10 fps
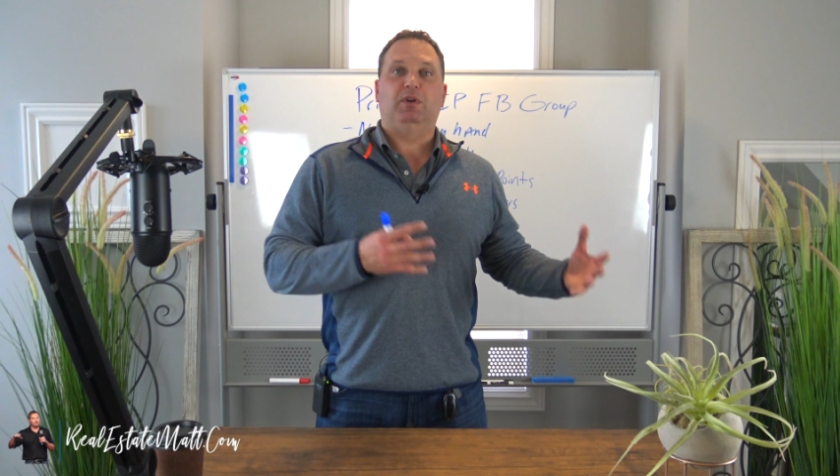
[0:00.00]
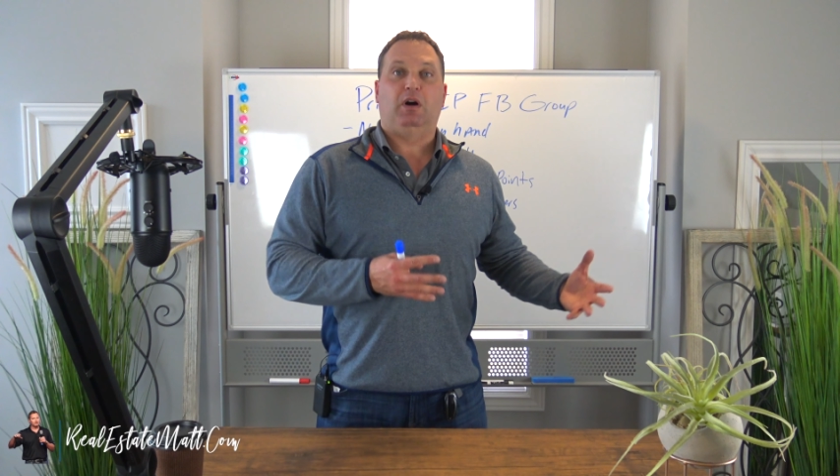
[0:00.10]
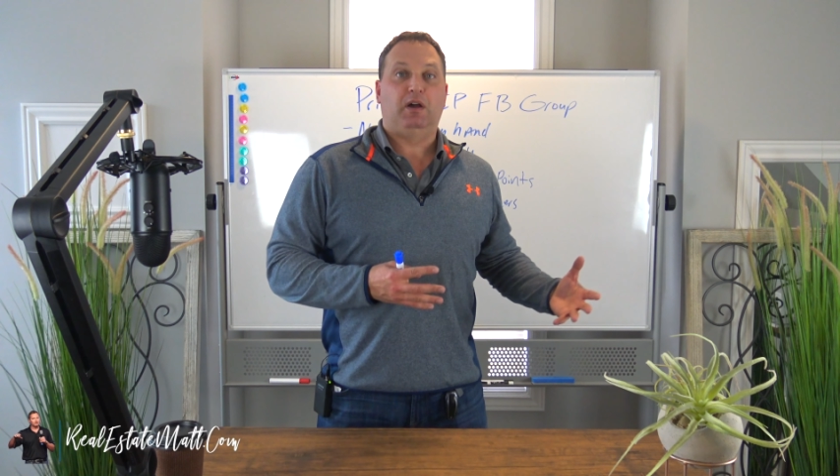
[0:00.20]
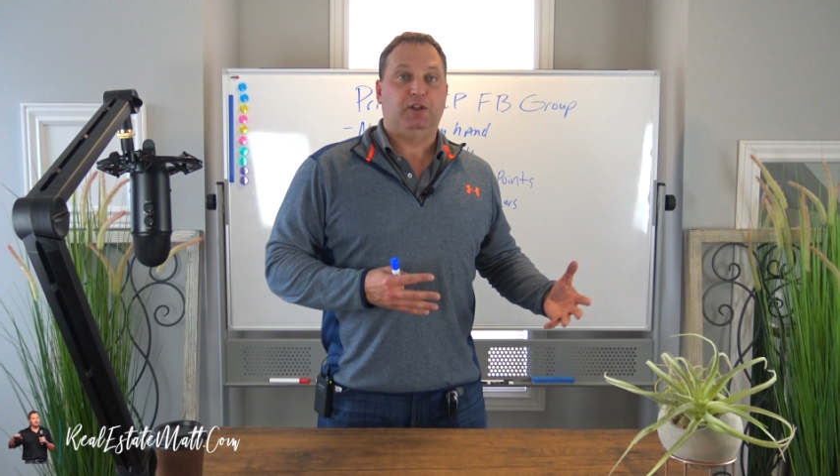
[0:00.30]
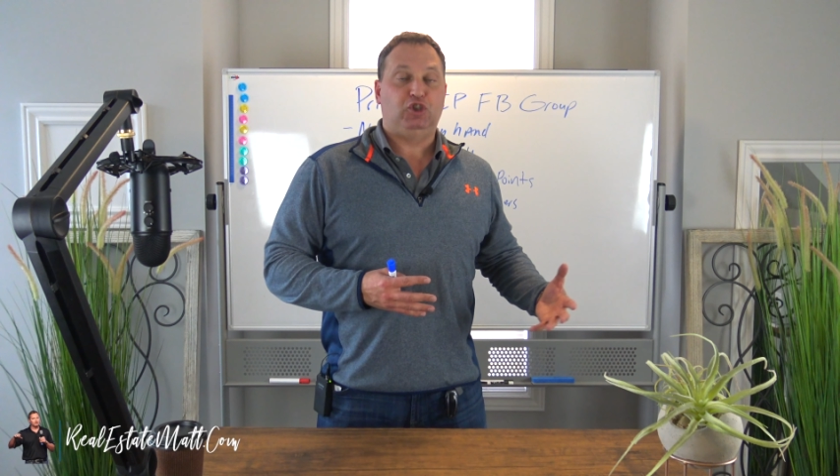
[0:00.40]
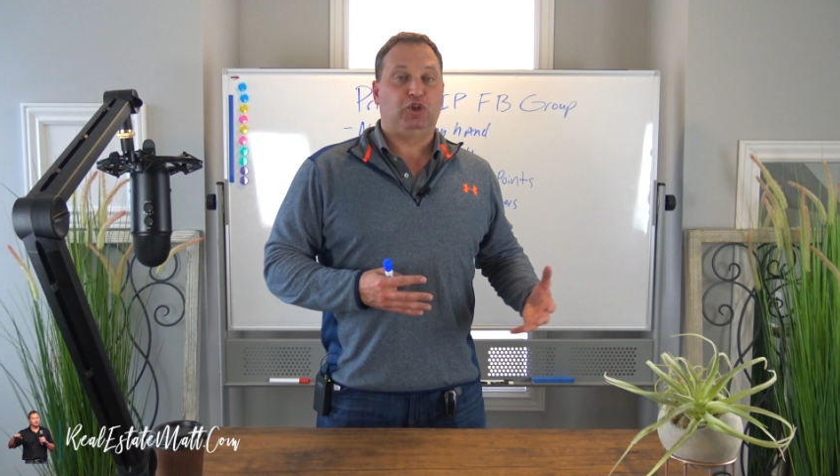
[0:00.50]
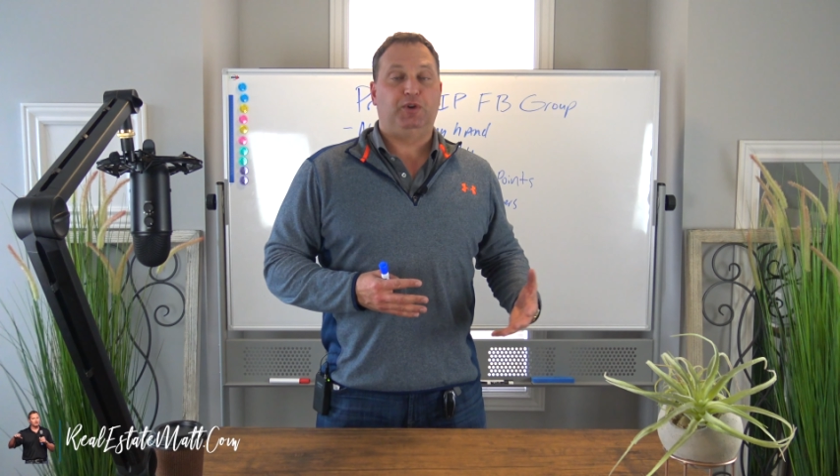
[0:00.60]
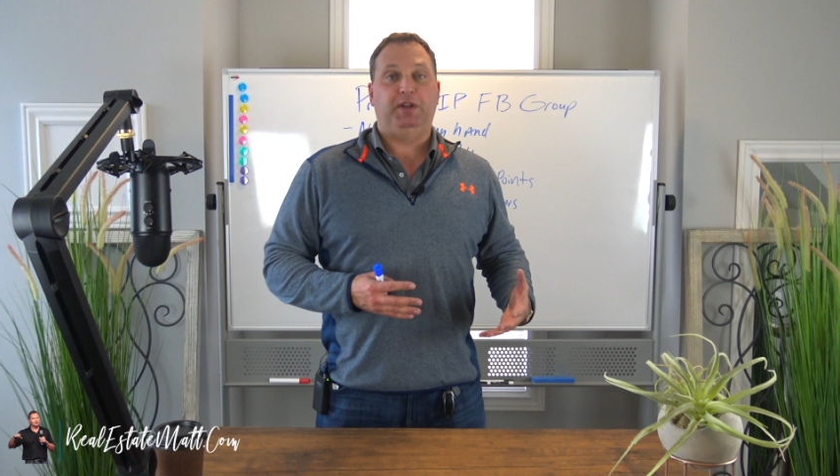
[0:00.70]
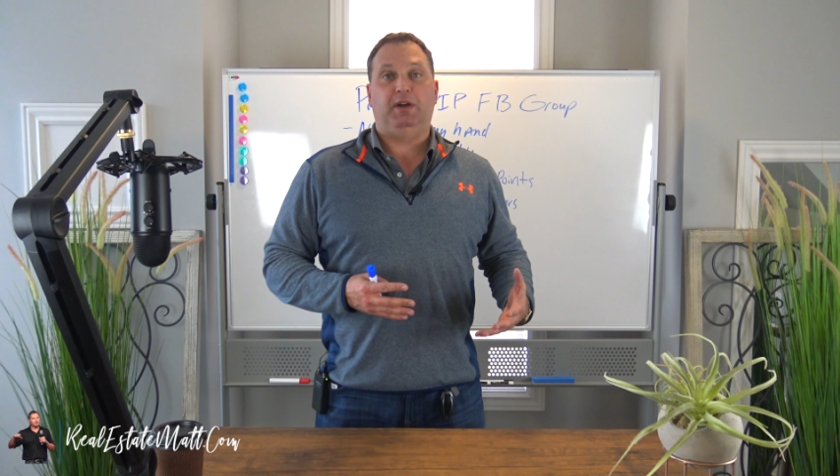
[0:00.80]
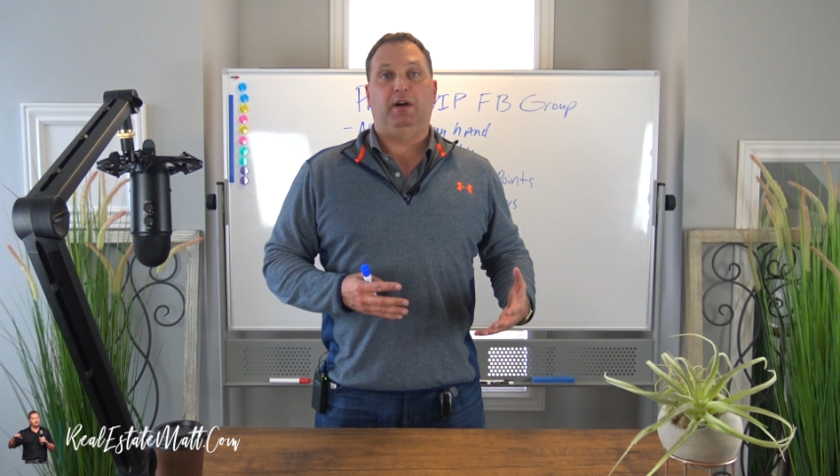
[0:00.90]
on a
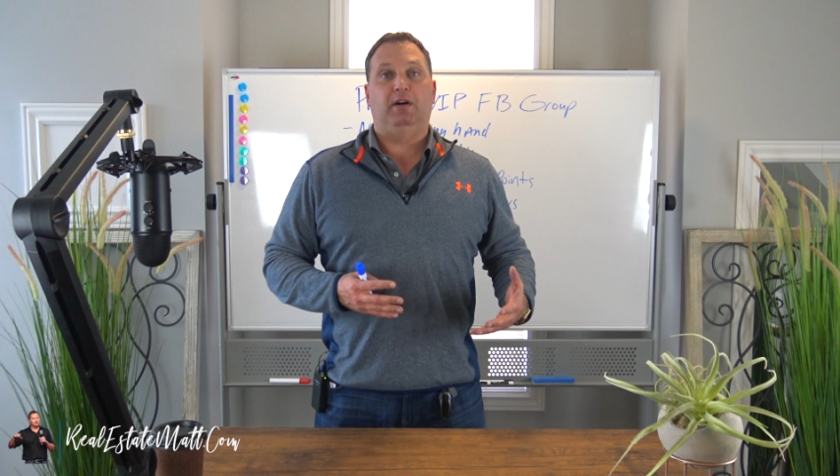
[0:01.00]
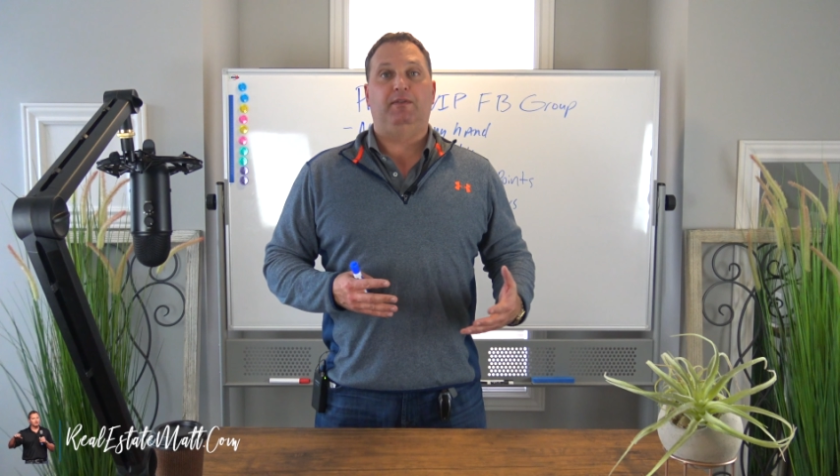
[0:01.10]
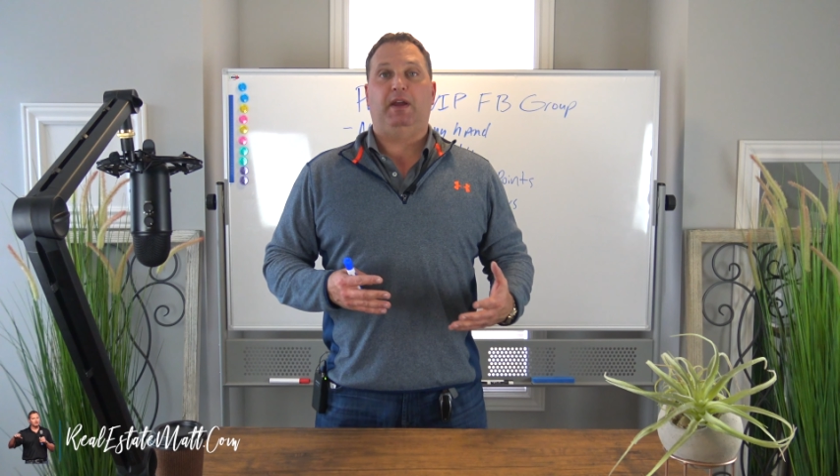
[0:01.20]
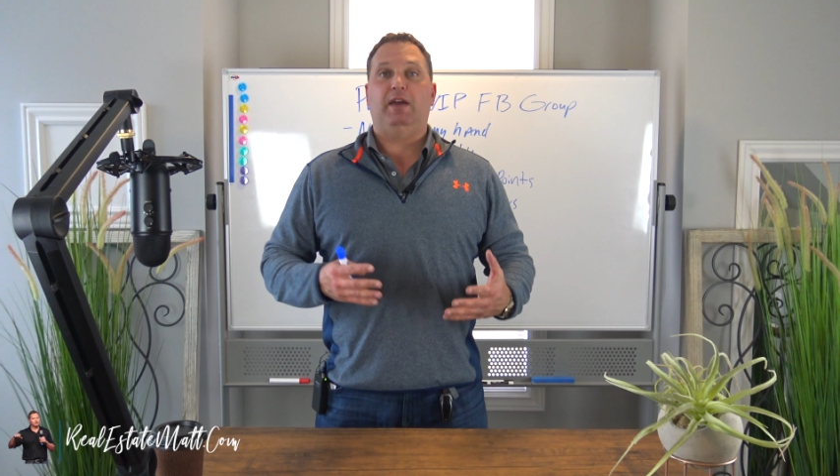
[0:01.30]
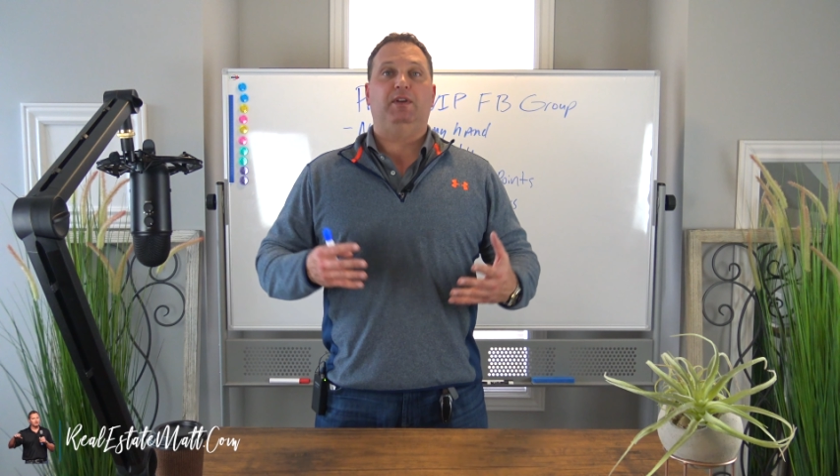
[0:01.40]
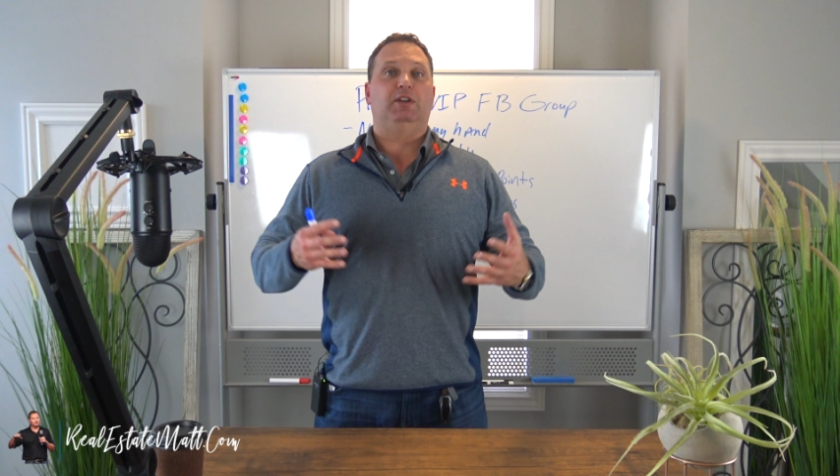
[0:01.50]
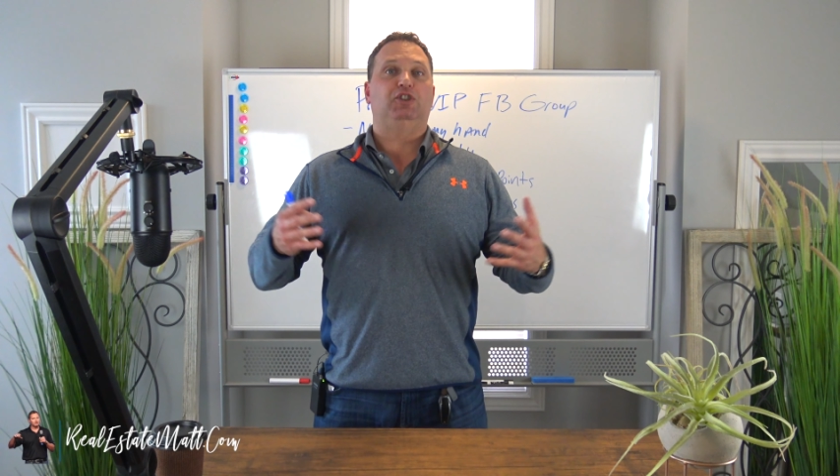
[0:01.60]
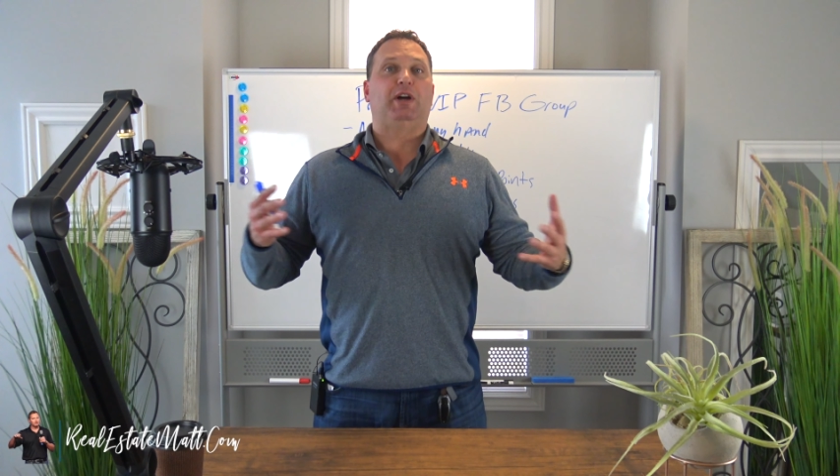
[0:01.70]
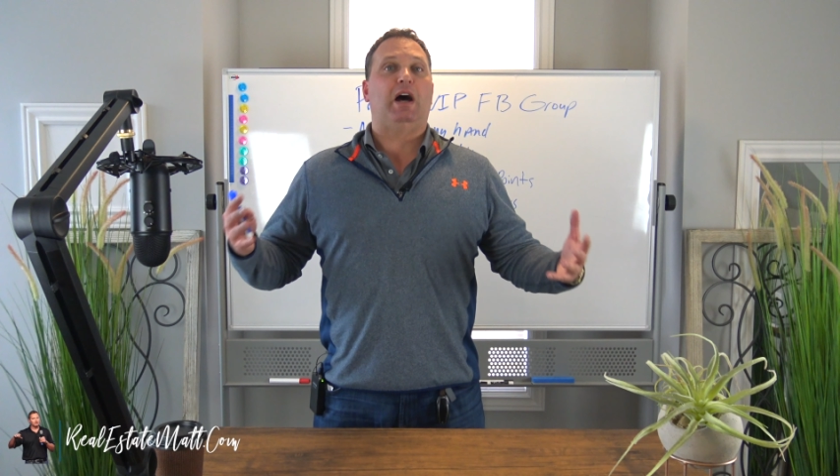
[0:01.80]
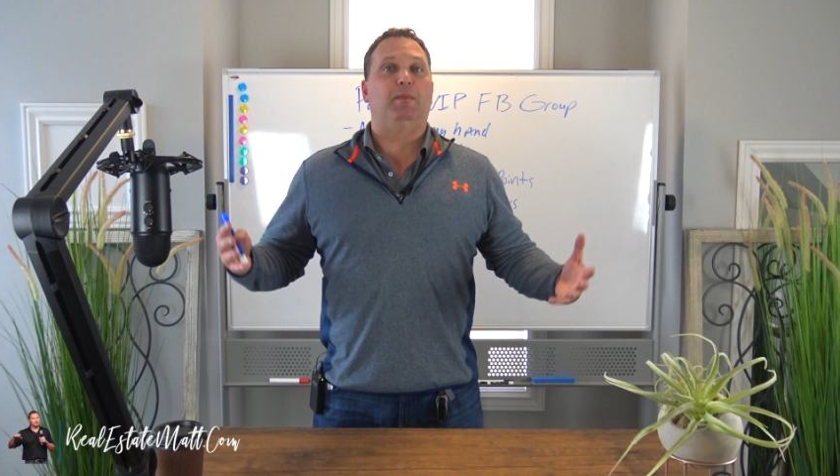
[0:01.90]
journey of having a
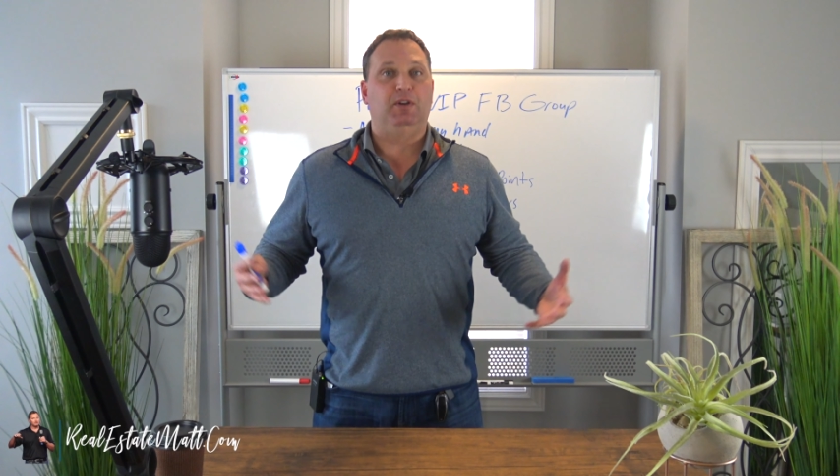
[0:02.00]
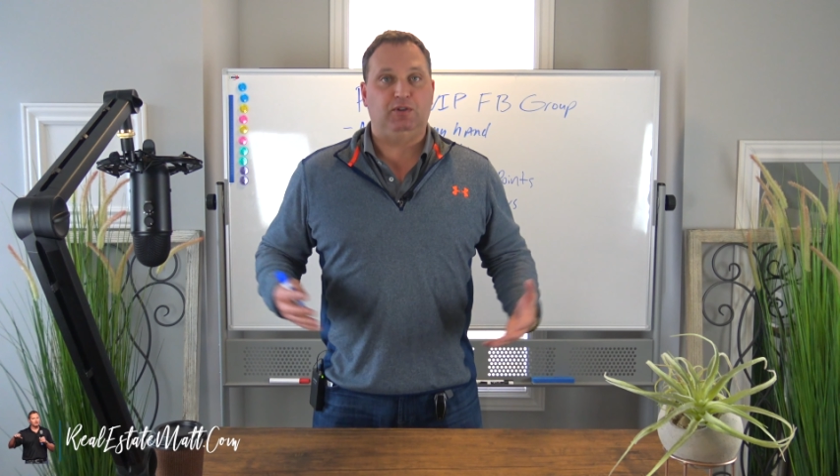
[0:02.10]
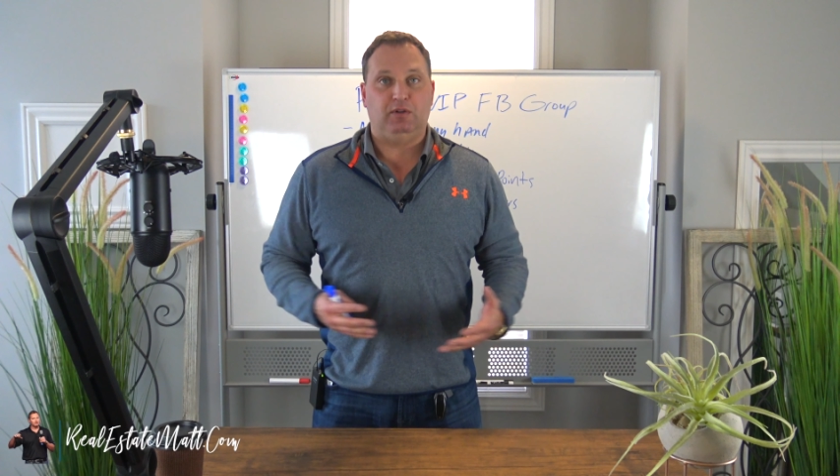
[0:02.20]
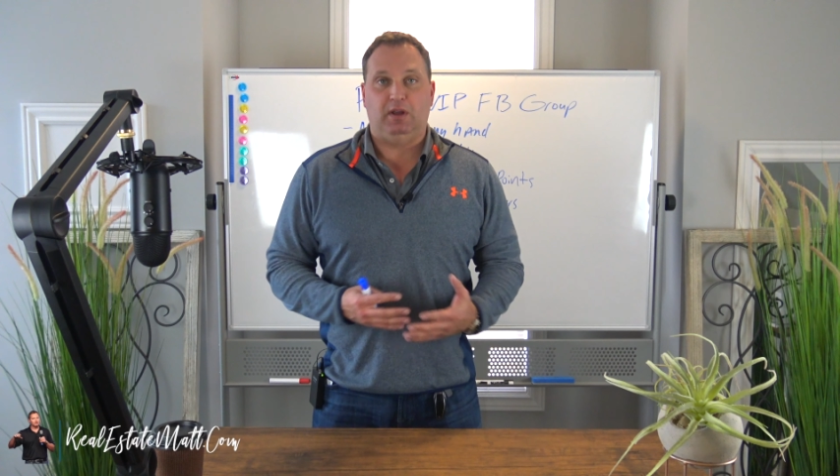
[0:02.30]
job and